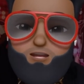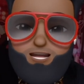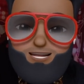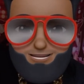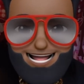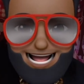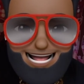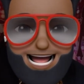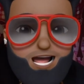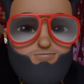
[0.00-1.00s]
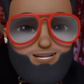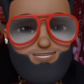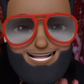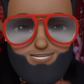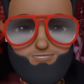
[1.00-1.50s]
a lot of
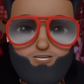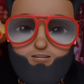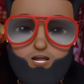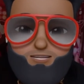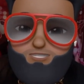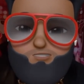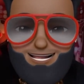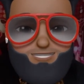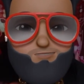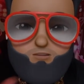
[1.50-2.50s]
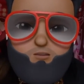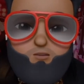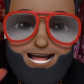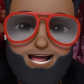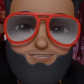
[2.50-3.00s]
Africans, not the majority, because you got some
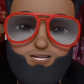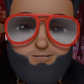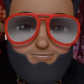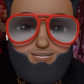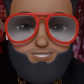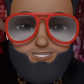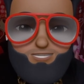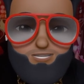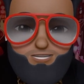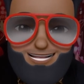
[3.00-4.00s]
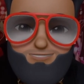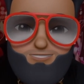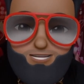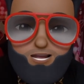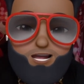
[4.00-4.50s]
cool African brothers and sisters
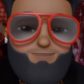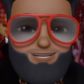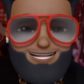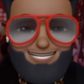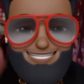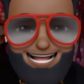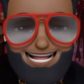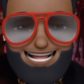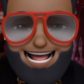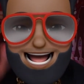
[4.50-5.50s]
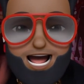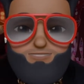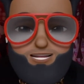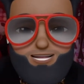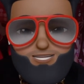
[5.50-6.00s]
out there, but a lot of the
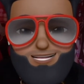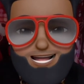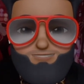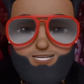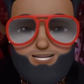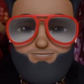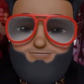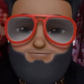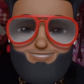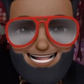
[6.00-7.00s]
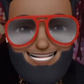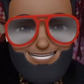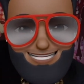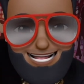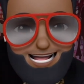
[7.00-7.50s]
Africans out there, they
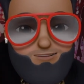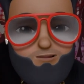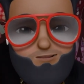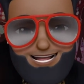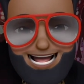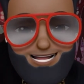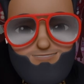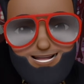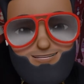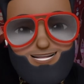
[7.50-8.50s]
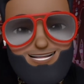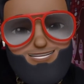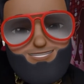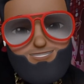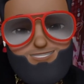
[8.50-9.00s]
look down on black
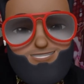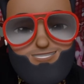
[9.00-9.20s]
Americans.